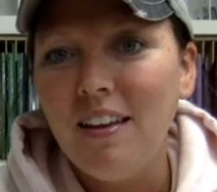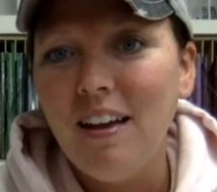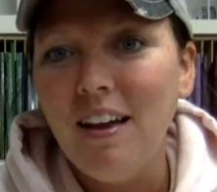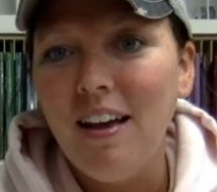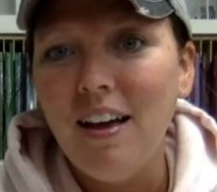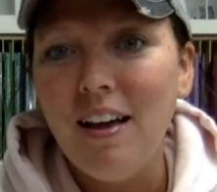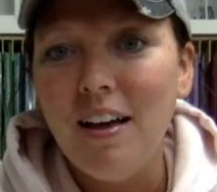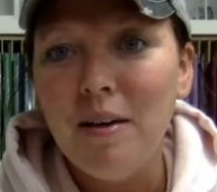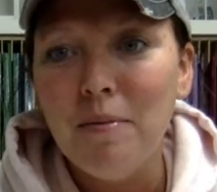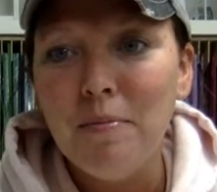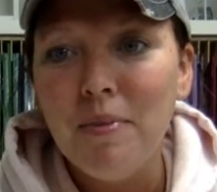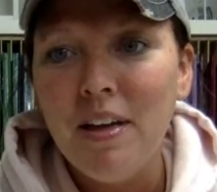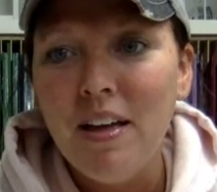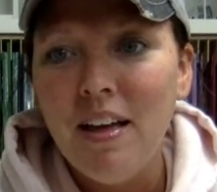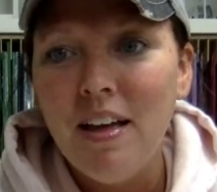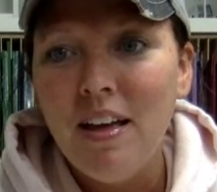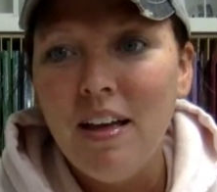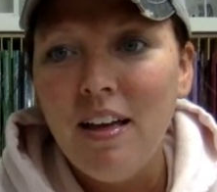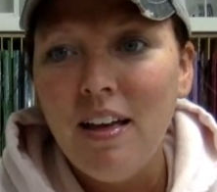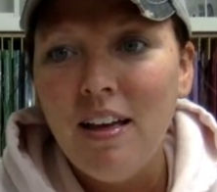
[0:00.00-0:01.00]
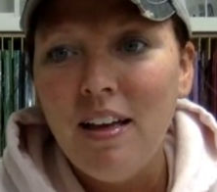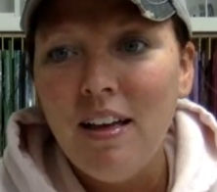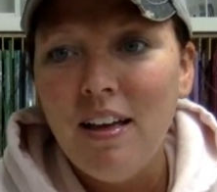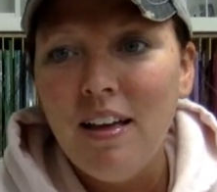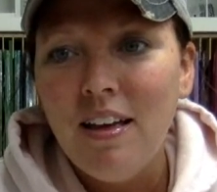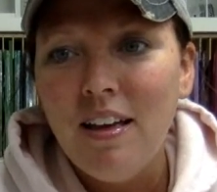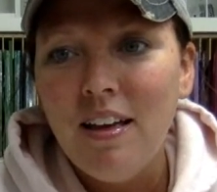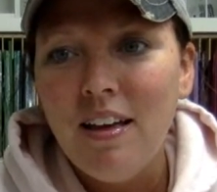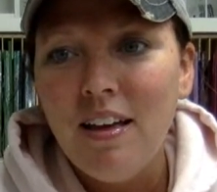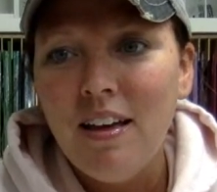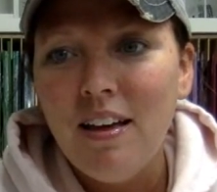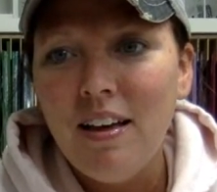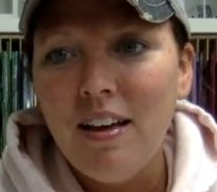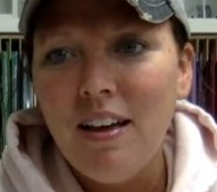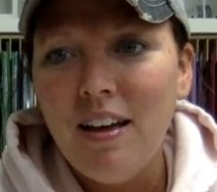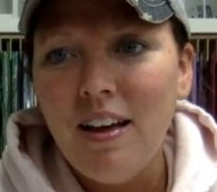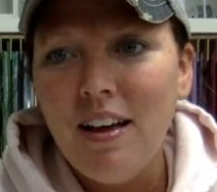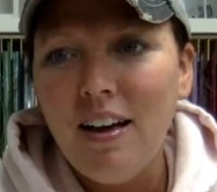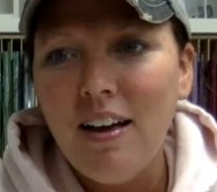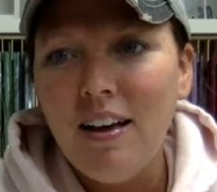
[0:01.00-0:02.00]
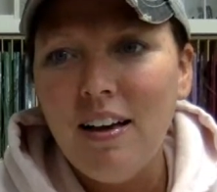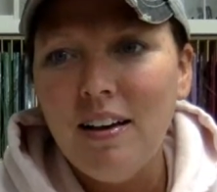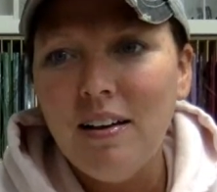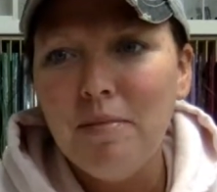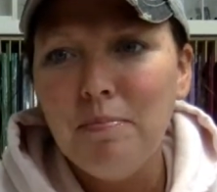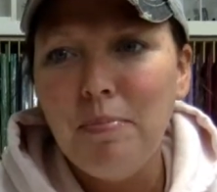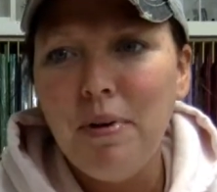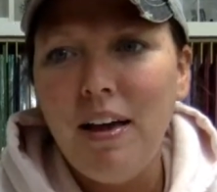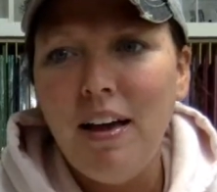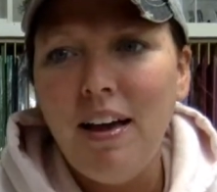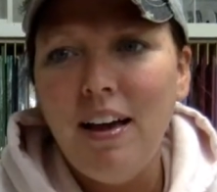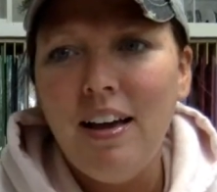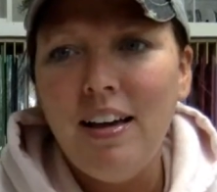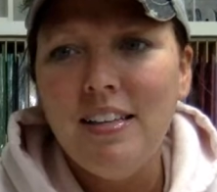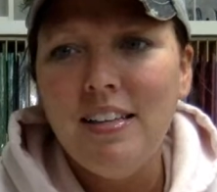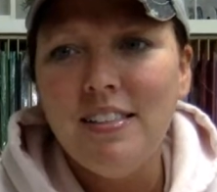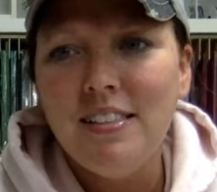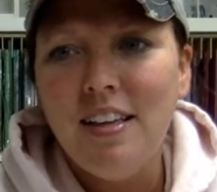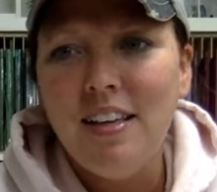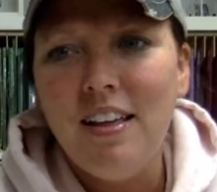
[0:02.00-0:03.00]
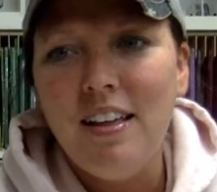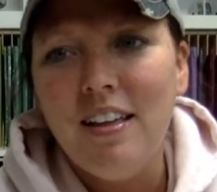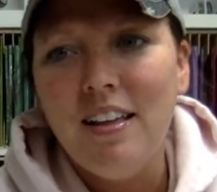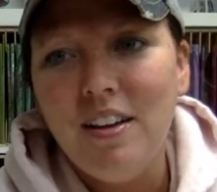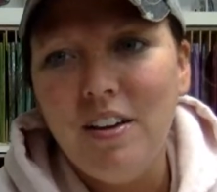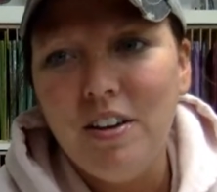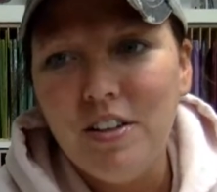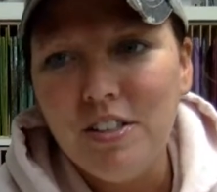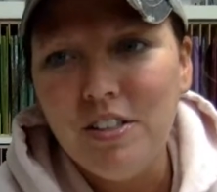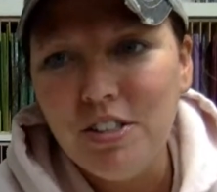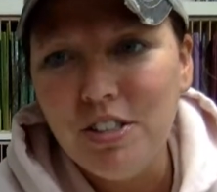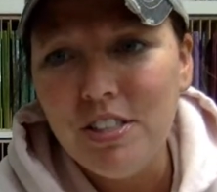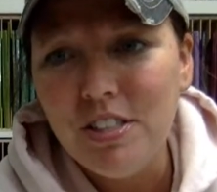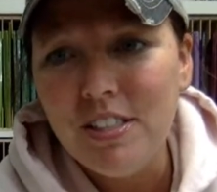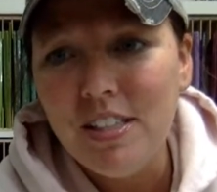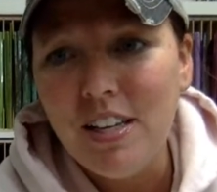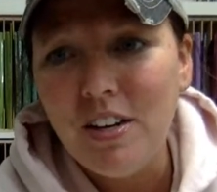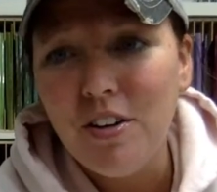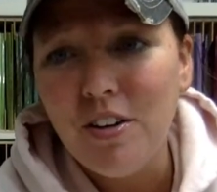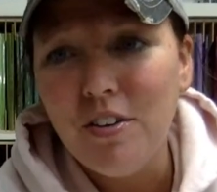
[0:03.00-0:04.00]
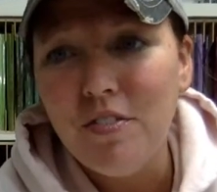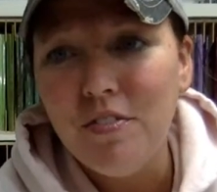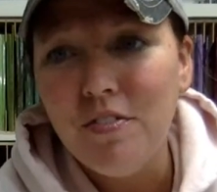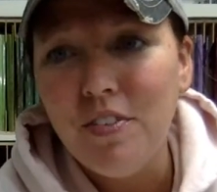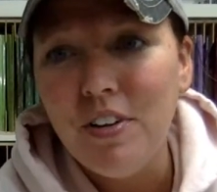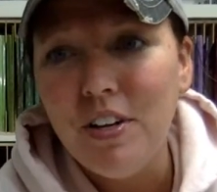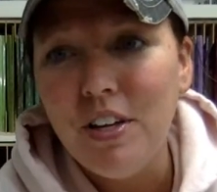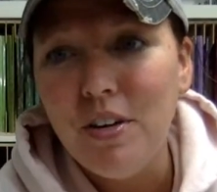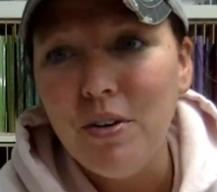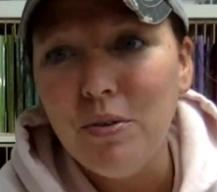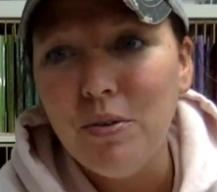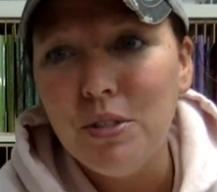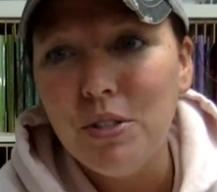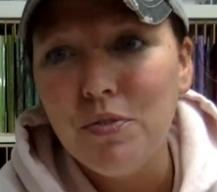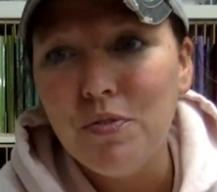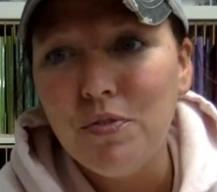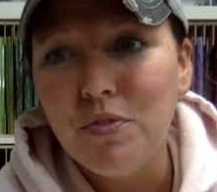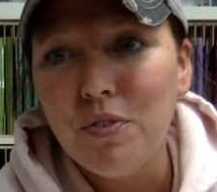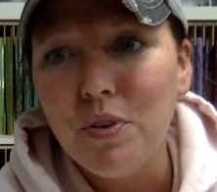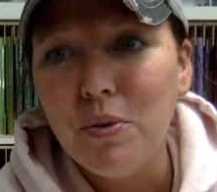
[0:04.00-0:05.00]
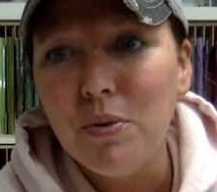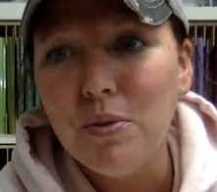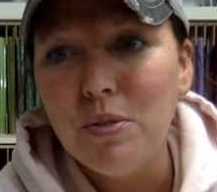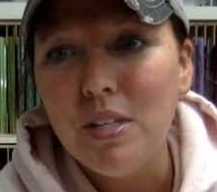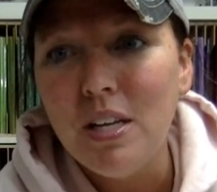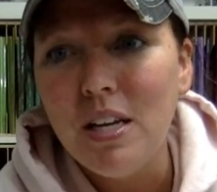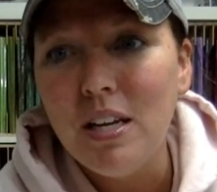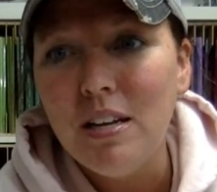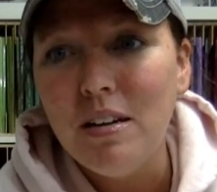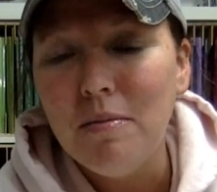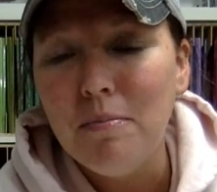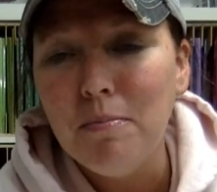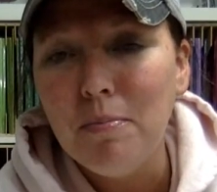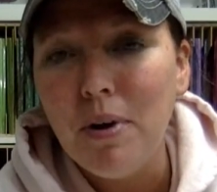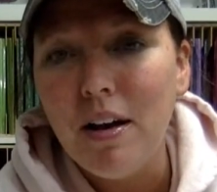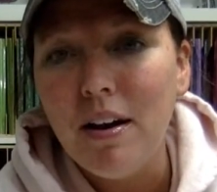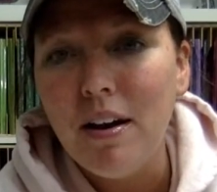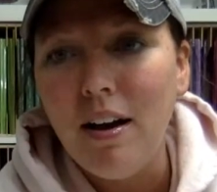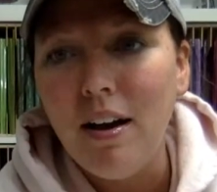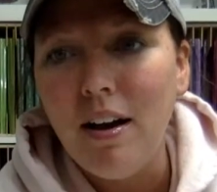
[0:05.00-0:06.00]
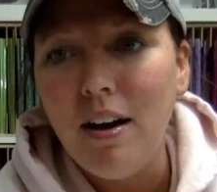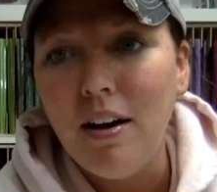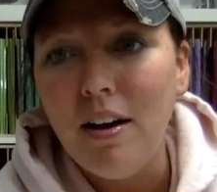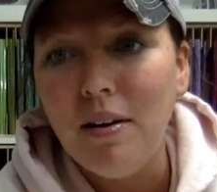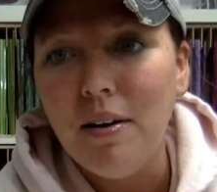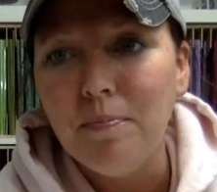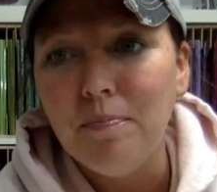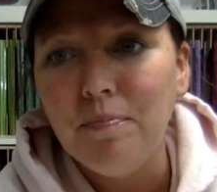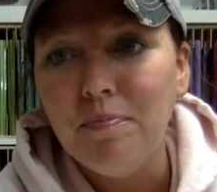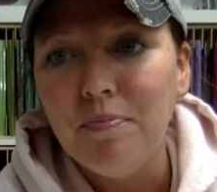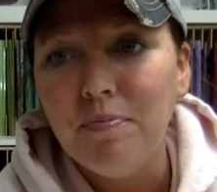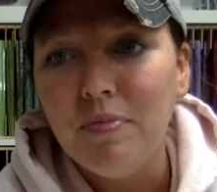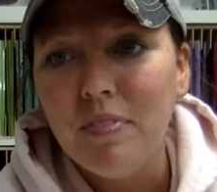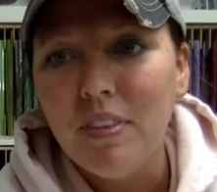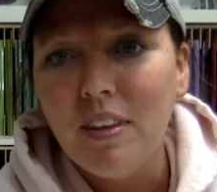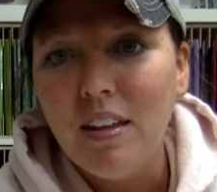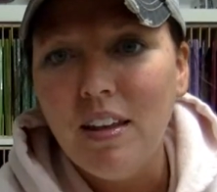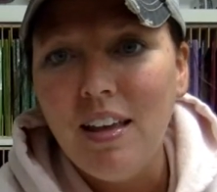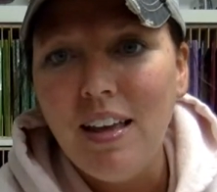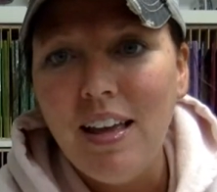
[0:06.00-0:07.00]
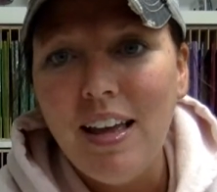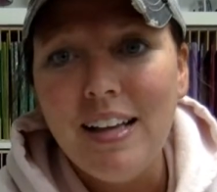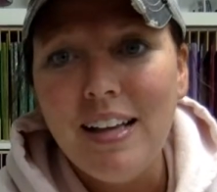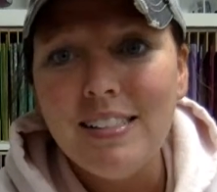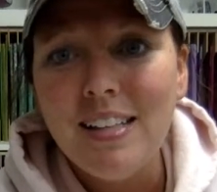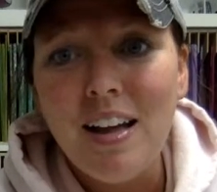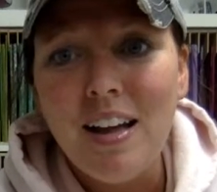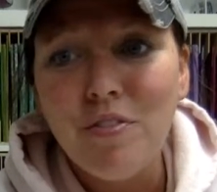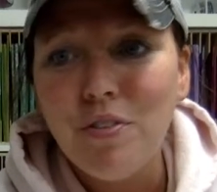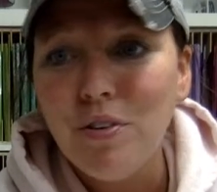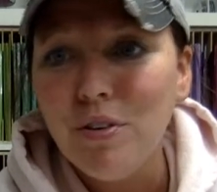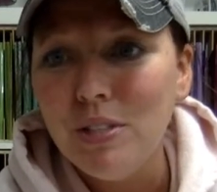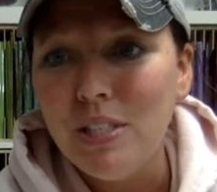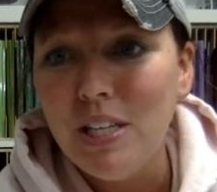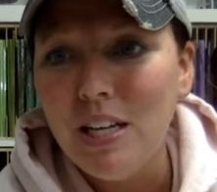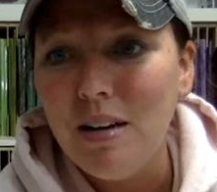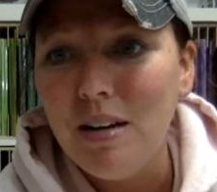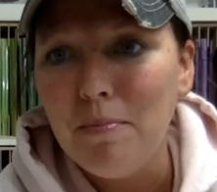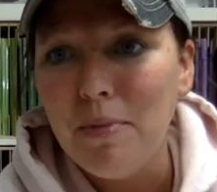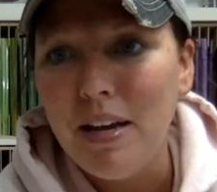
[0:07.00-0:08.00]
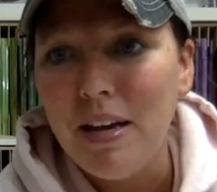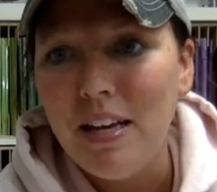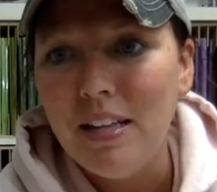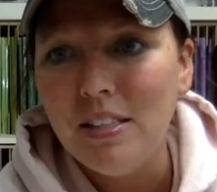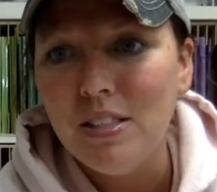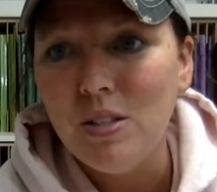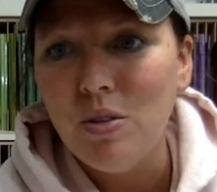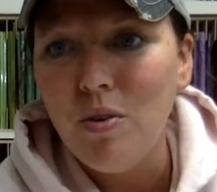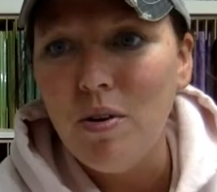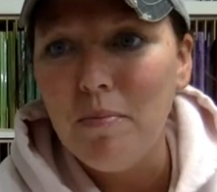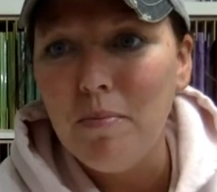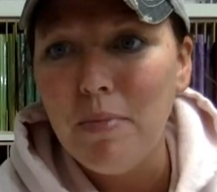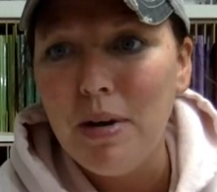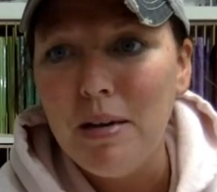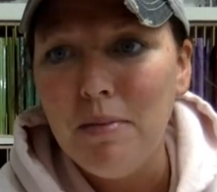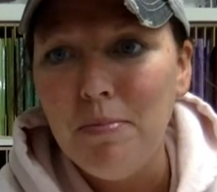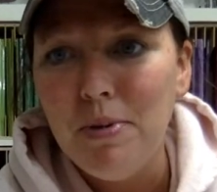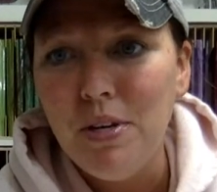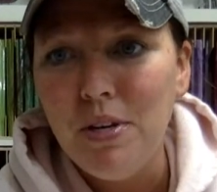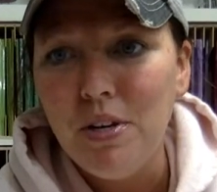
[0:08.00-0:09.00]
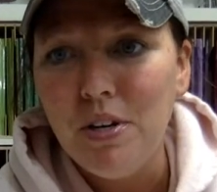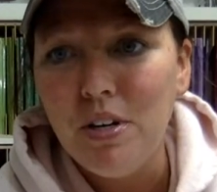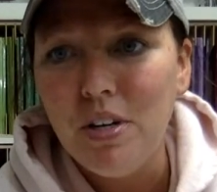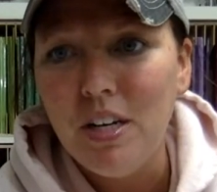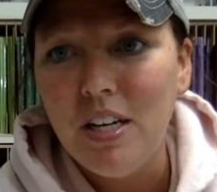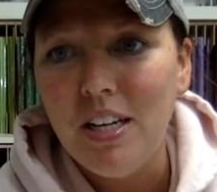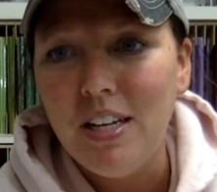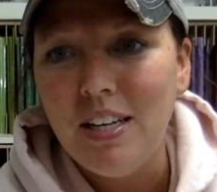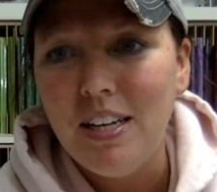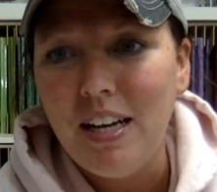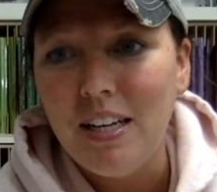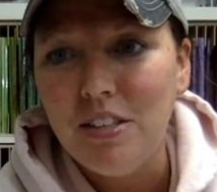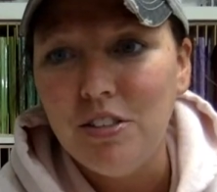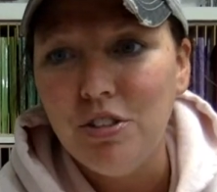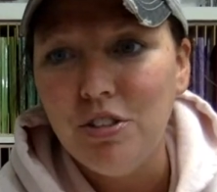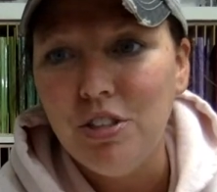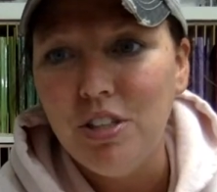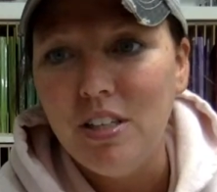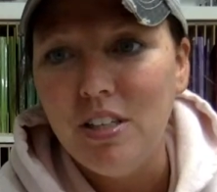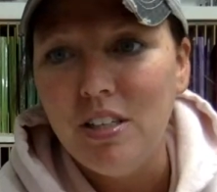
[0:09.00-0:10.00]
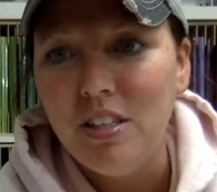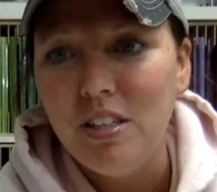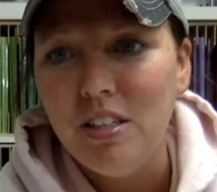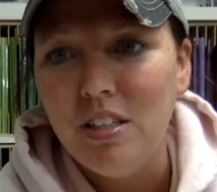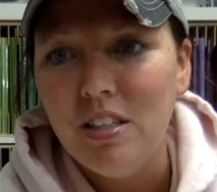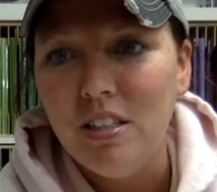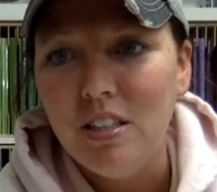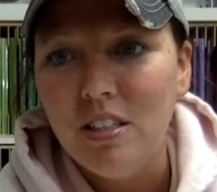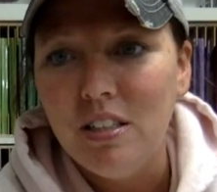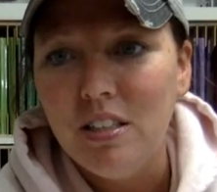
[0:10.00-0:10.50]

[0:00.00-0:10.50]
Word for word: Um, uh, Pat, I saw uh, her, she said her video was frozen, but um, it's not frozen on my end, so it might be your connection.